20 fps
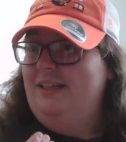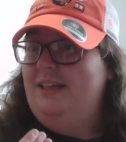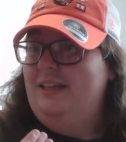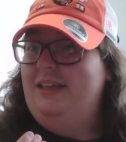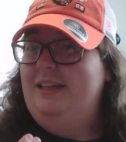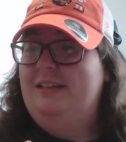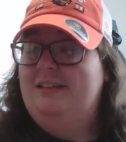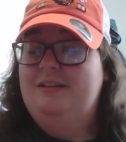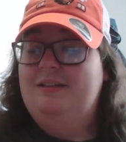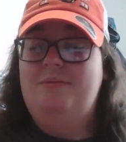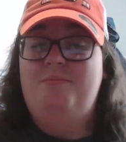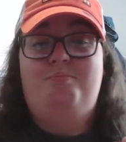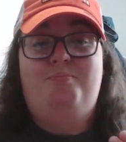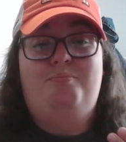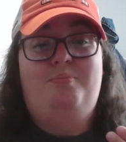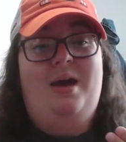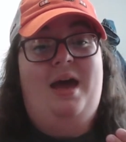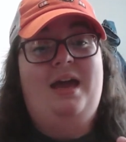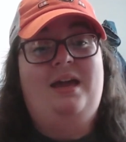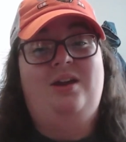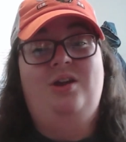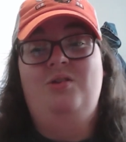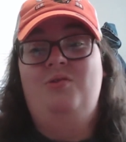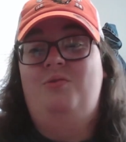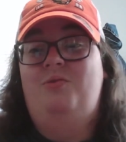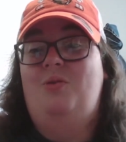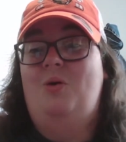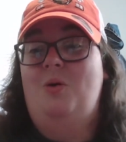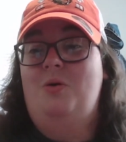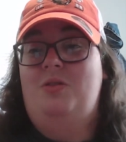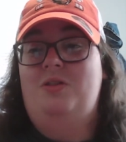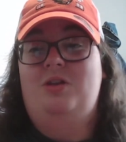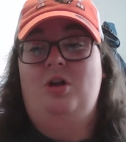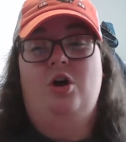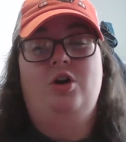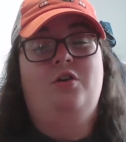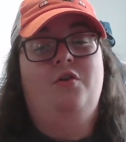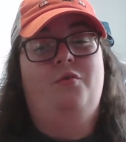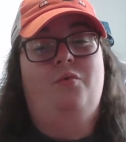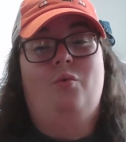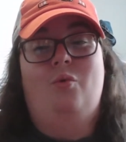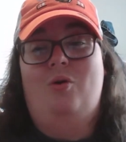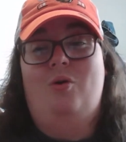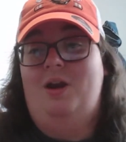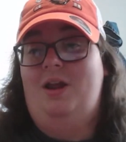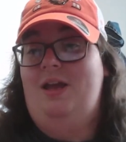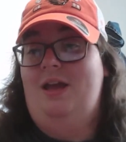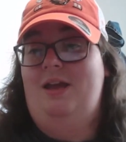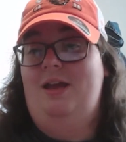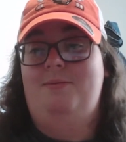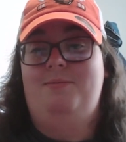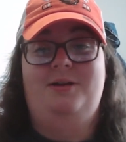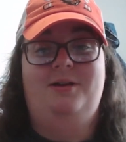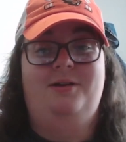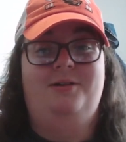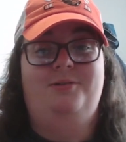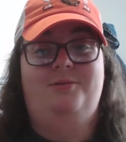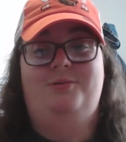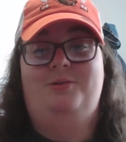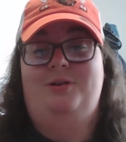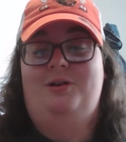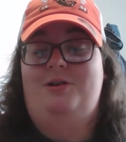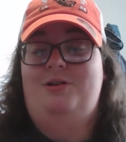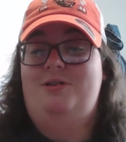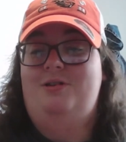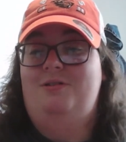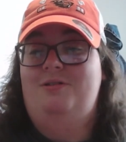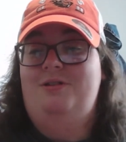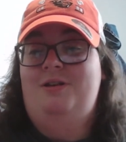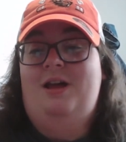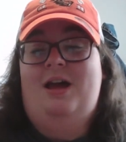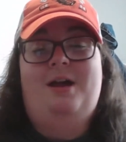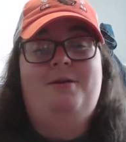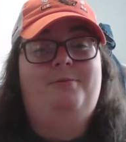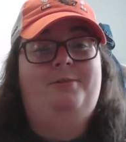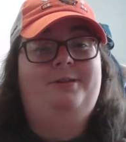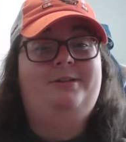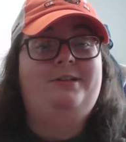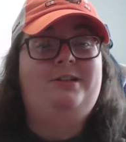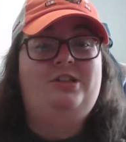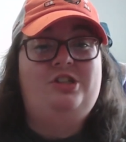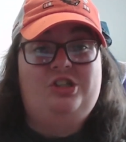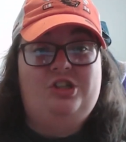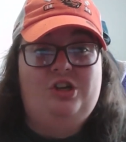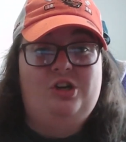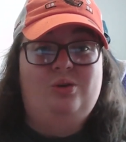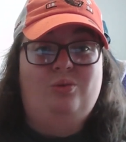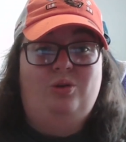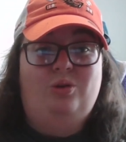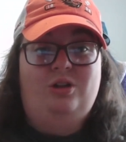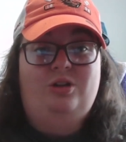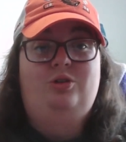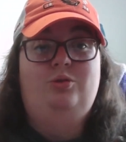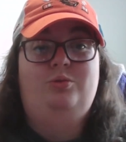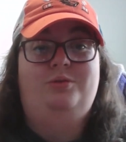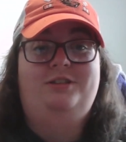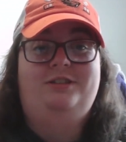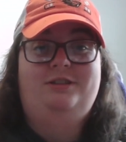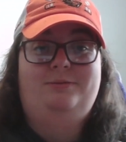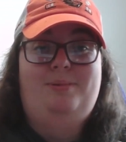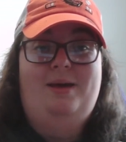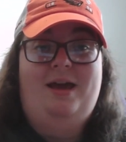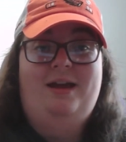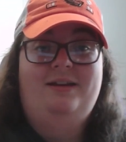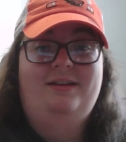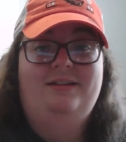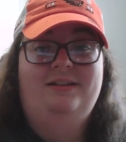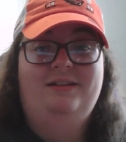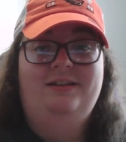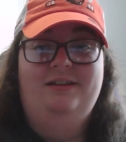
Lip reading: It's a back and forth tug of war game here, where you're not really sure what to expect.